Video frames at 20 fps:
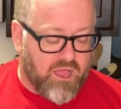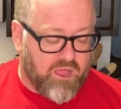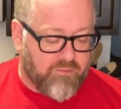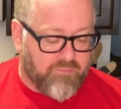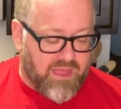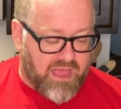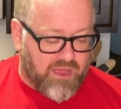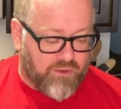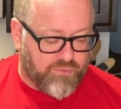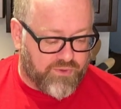
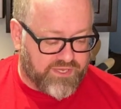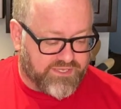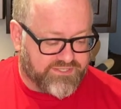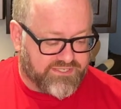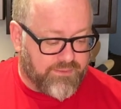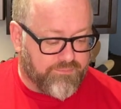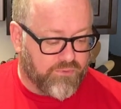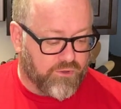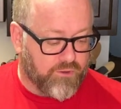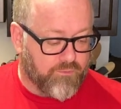how we
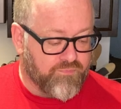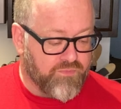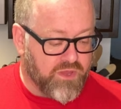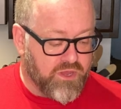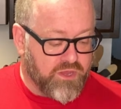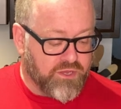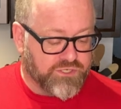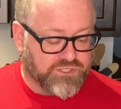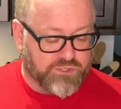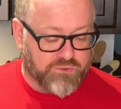assemble.
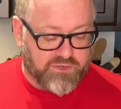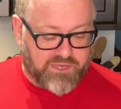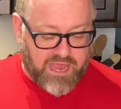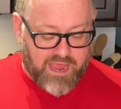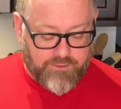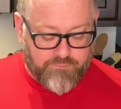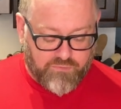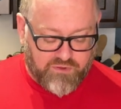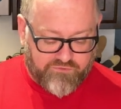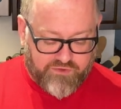So
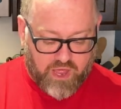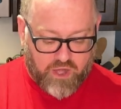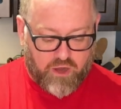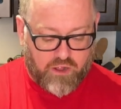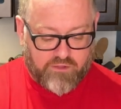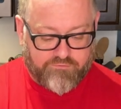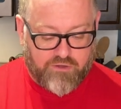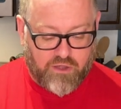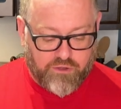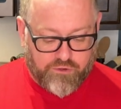again, we've got
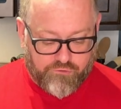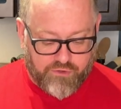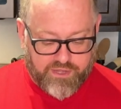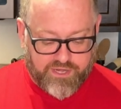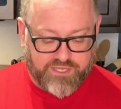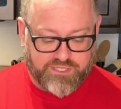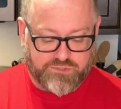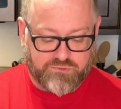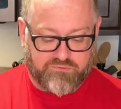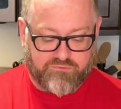all of our ingredients.